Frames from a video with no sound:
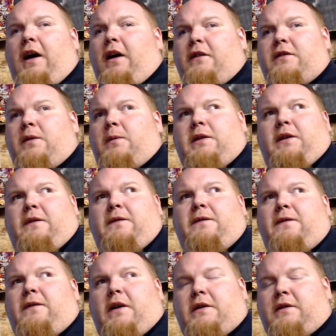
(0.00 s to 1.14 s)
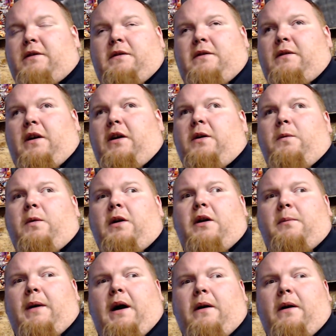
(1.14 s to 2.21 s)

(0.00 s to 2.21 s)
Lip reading: So what the fuck are you worried about?